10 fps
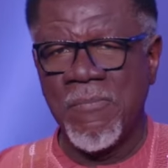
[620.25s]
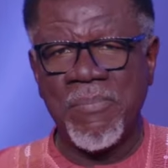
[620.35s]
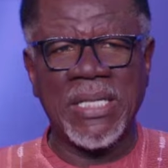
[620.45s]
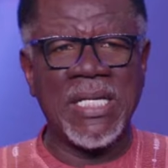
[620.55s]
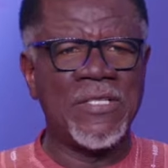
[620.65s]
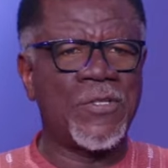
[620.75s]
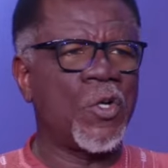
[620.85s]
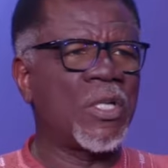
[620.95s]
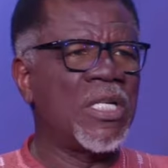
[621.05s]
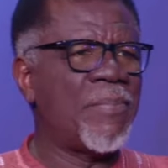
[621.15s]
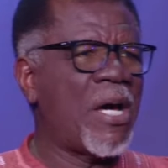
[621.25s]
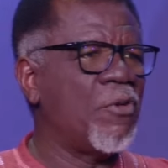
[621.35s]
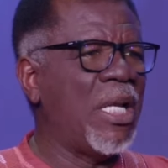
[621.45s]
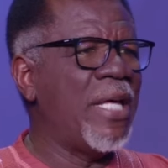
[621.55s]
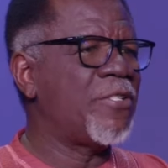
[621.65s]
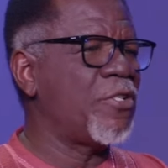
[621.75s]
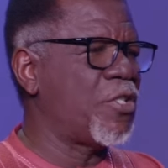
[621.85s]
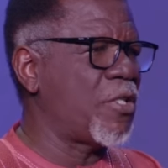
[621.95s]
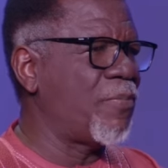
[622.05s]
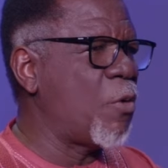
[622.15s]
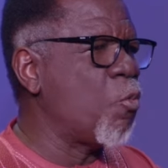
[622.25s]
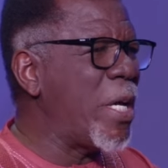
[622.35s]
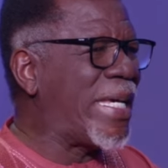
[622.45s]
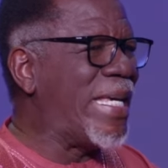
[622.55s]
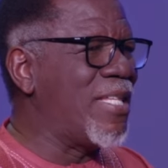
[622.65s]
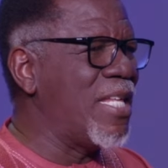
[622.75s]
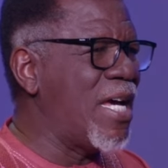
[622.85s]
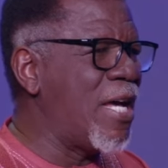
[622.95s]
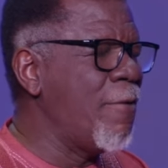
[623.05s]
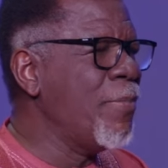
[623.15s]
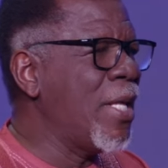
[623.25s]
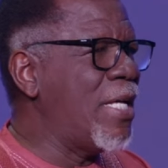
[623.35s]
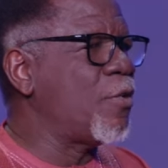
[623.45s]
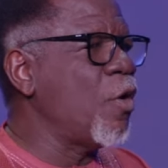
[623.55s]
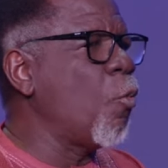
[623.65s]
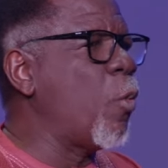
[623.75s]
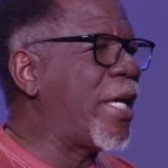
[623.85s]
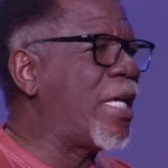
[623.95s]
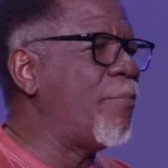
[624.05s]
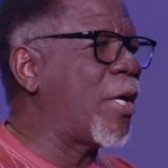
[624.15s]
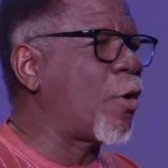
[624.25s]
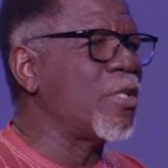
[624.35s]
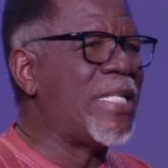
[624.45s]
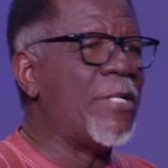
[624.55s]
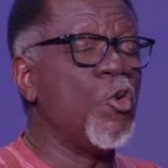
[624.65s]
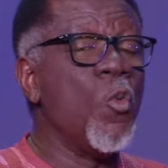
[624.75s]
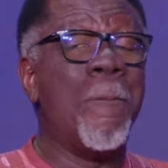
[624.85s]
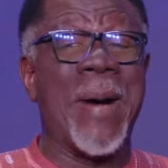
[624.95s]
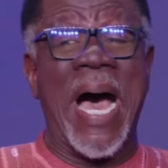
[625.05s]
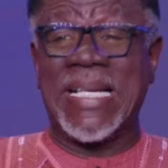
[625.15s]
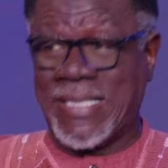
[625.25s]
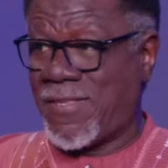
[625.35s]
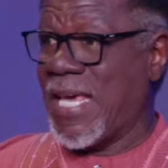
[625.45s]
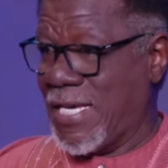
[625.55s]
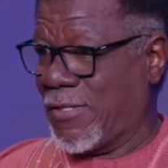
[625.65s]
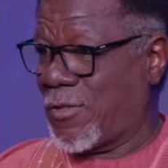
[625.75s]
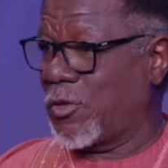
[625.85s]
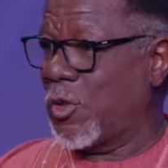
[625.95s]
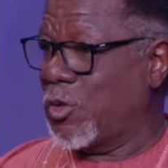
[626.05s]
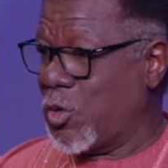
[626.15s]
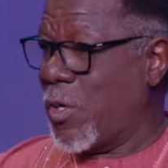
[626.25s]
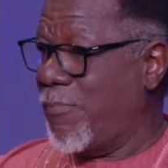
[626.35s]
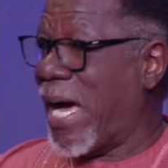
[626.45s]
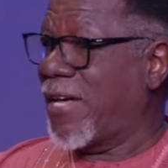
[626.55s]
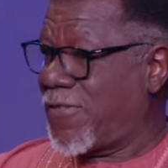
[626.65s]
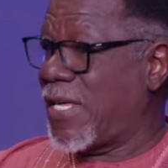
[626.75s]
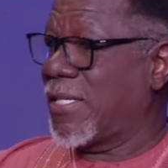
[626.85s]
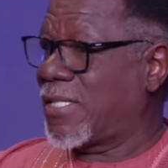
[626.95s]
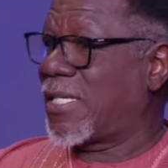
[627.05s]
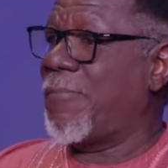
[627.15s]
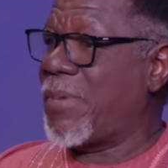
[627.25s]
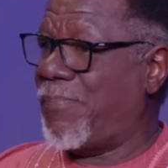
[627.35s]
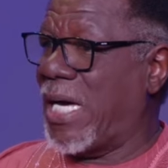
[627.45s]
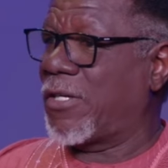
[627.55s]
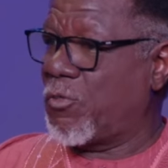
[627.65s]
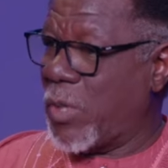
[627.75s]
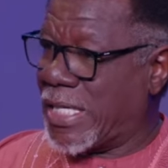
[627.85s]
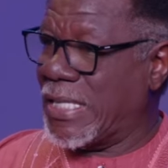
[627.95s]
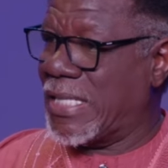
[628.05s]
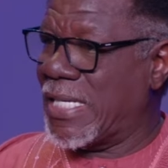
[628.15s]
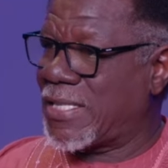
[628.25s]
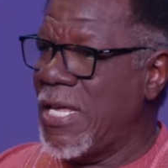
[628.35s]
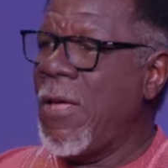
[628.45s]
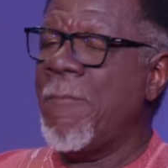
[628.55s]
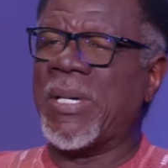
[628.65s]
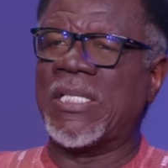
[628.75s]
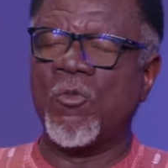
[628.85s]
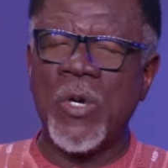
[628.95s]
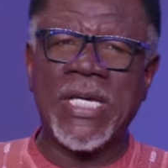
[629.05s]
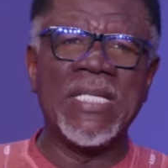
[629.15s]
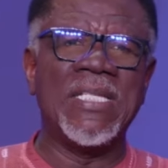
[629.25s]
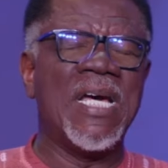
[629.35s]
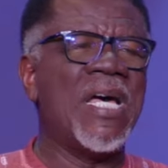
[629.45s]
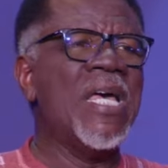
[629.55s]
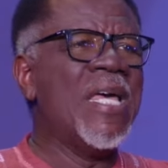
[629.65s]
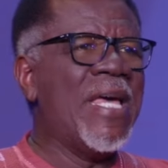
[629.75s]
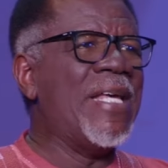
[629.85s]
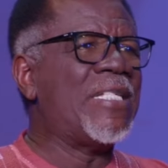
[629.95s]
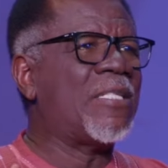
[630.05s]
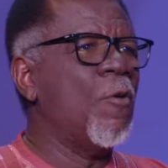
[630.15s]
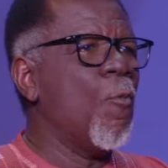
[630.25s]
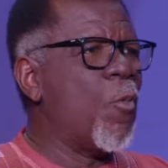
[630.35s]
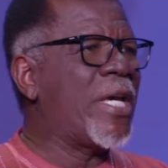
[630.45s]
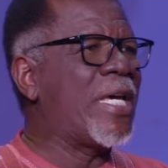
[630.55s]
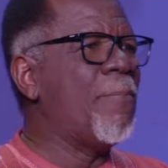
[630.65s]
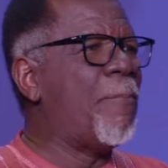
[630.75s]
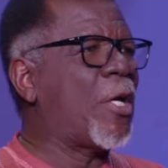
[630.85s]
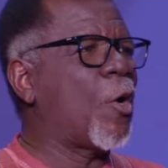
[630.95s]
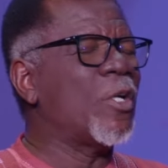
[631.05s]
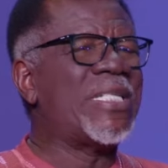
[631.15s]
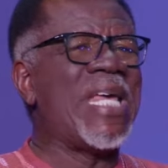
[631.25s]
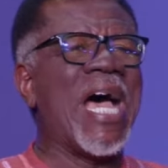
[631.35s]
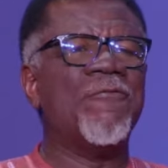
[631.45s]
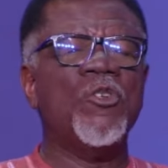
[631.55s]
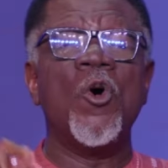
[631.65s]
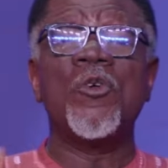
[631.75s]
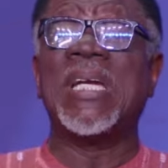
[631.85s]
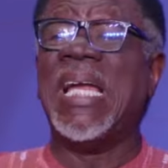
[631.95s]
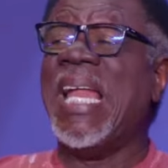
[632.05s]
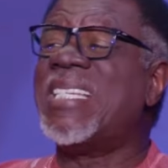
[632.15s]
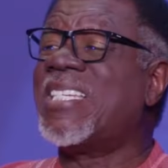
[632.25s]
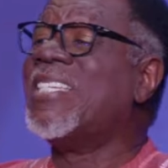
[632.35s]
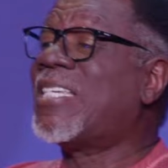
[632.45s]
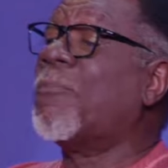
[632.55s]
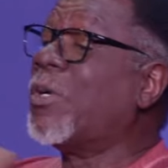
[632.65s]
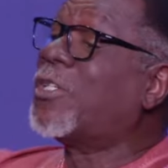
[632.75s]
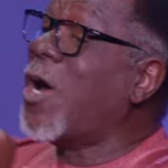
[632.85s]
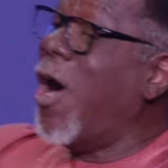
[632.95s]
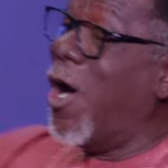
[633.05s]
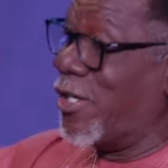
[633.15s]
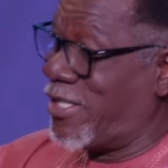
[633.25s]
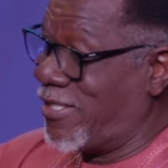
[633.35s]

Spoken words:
but it's talking about relationship. The wicked there is not wicked because they do bad things, although doing bad things can be part of wickedness. But the wicked there is wicked because they have no relationship with God.